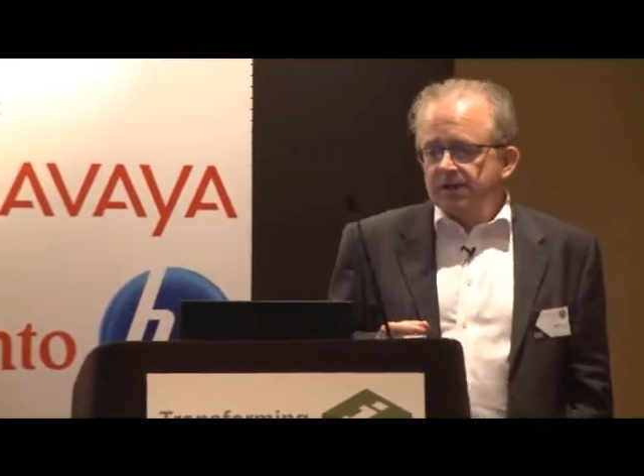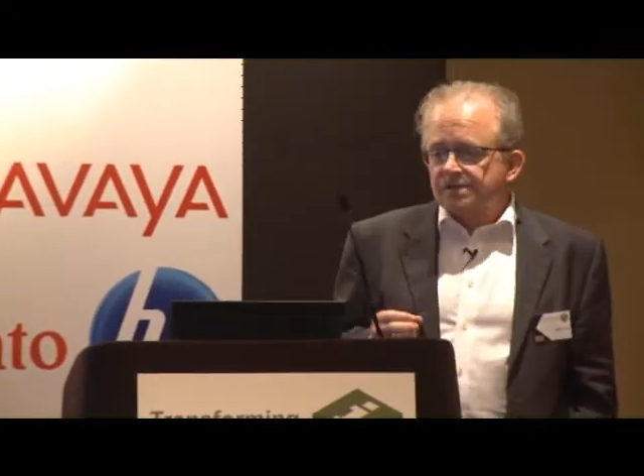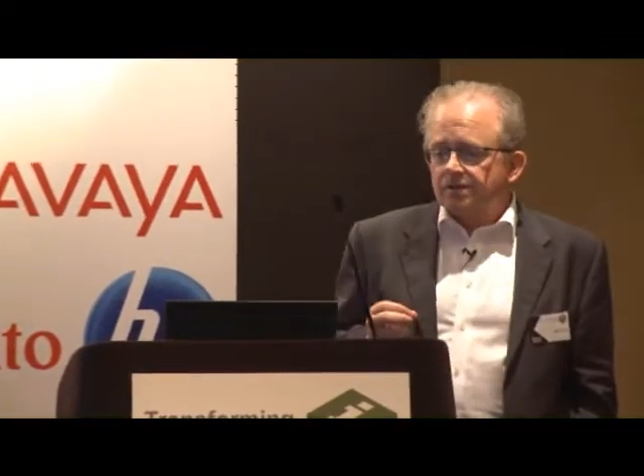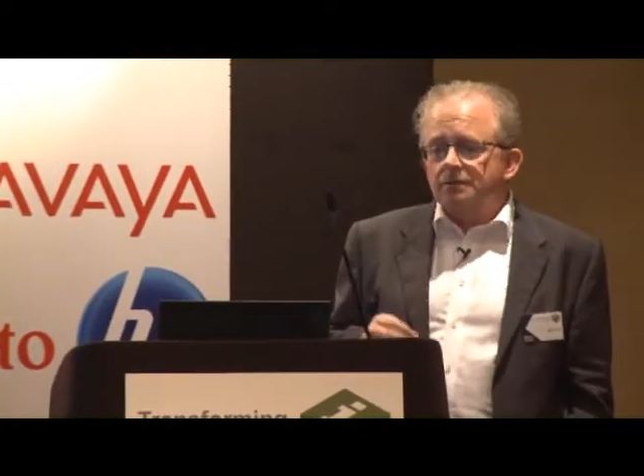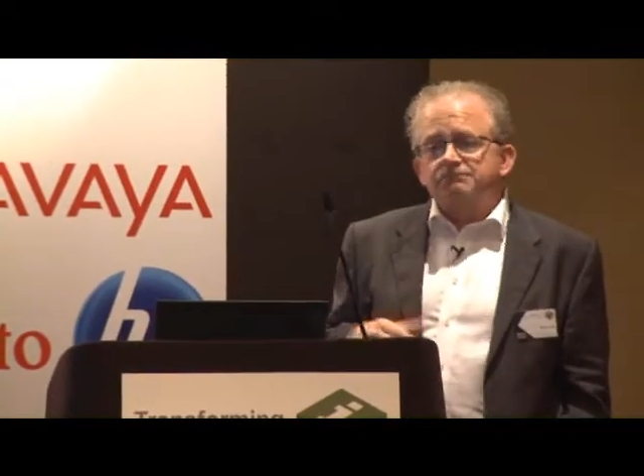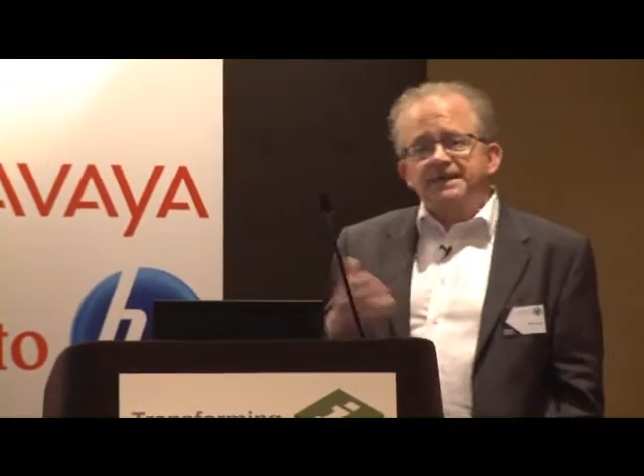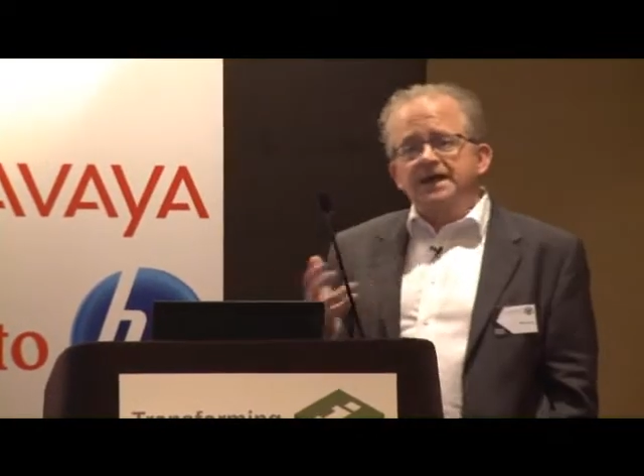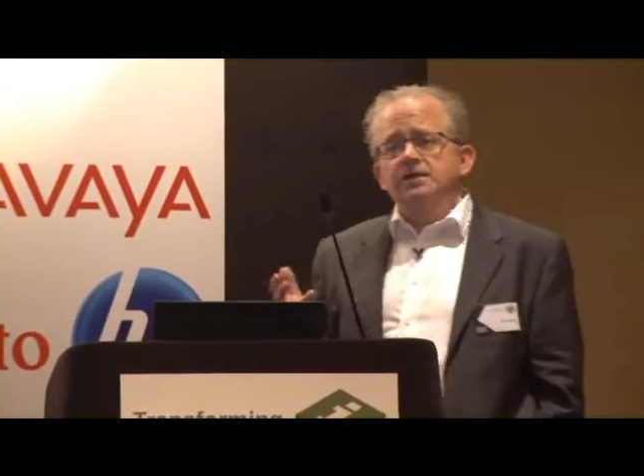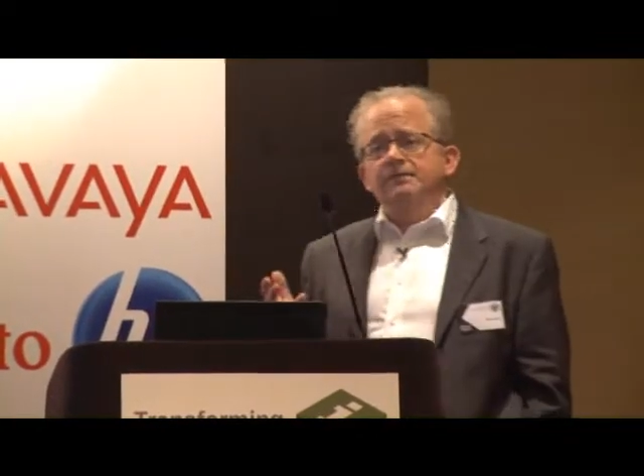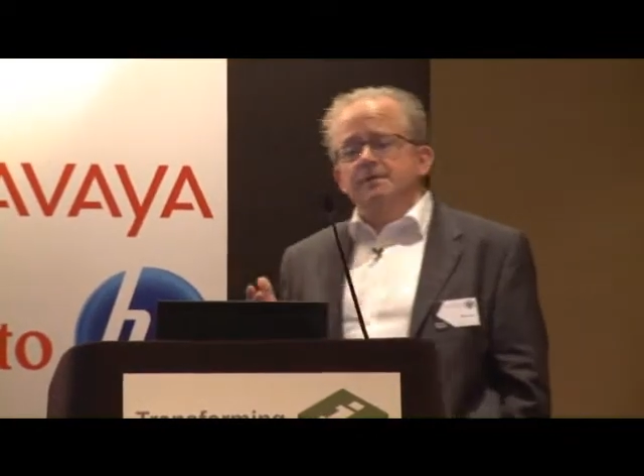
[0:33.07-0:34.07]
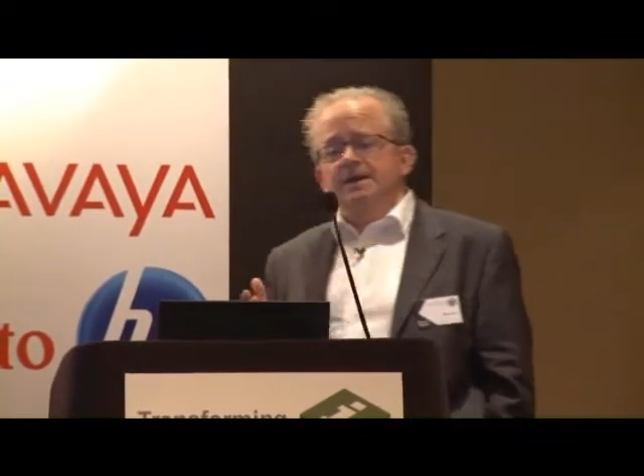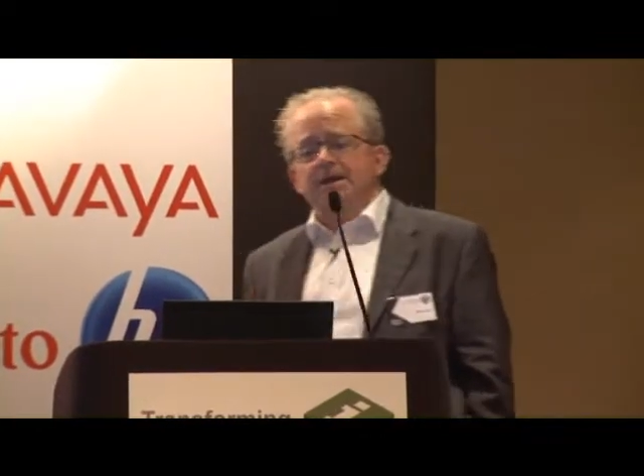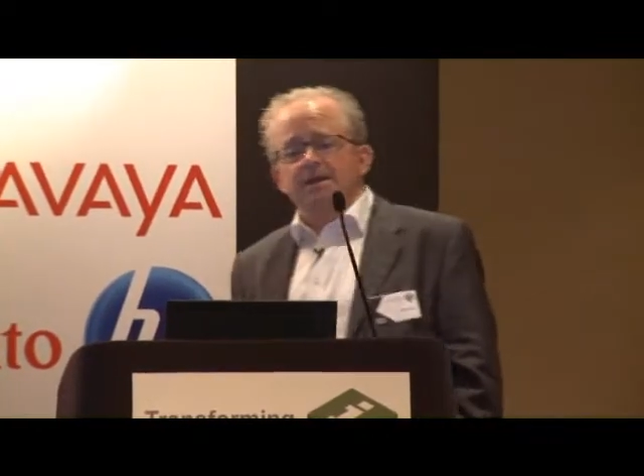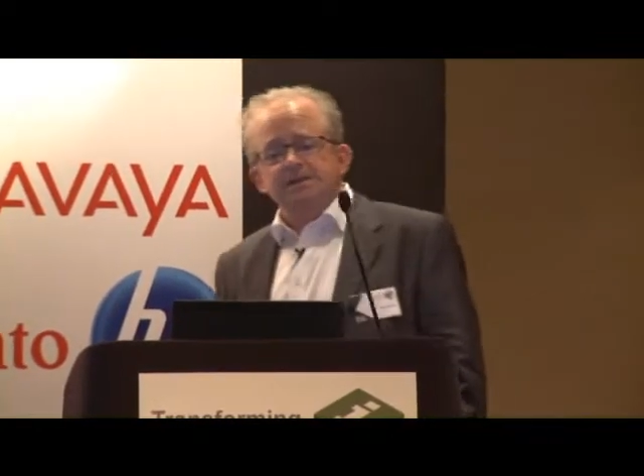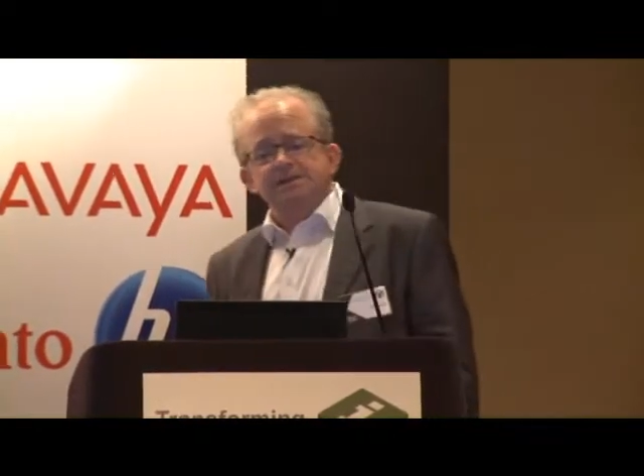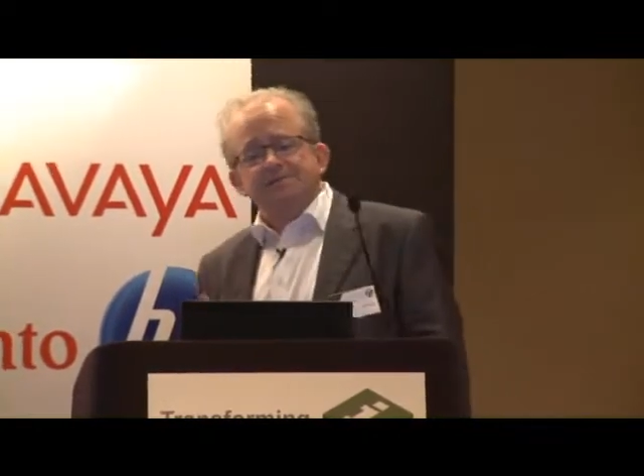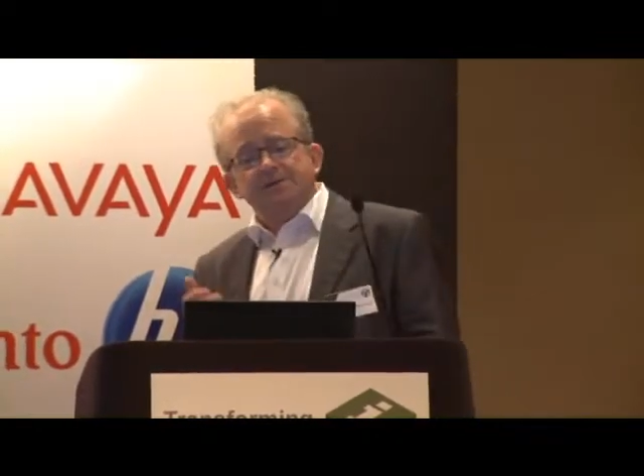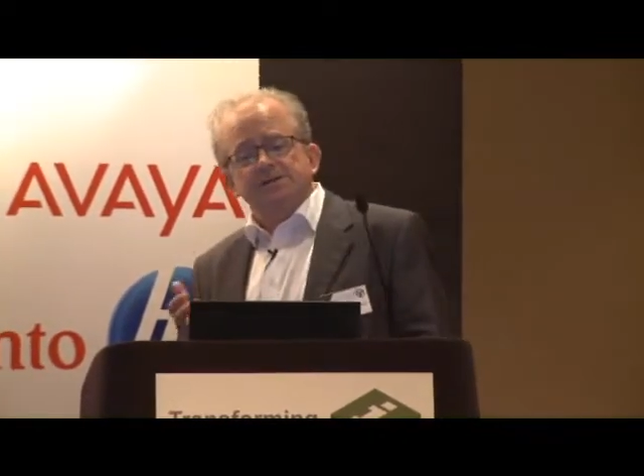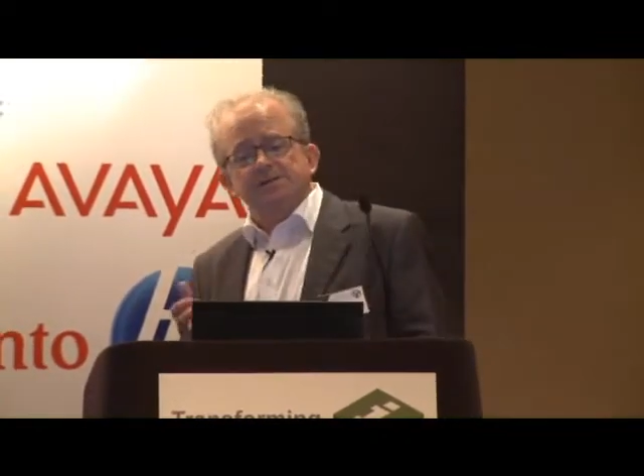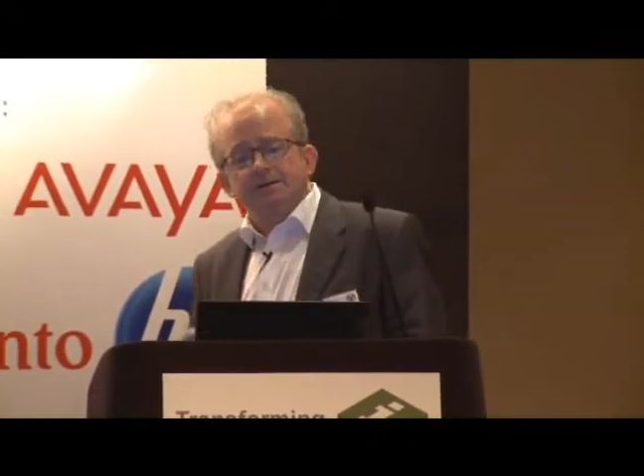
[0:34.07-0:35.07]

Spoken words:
So thank you for making this first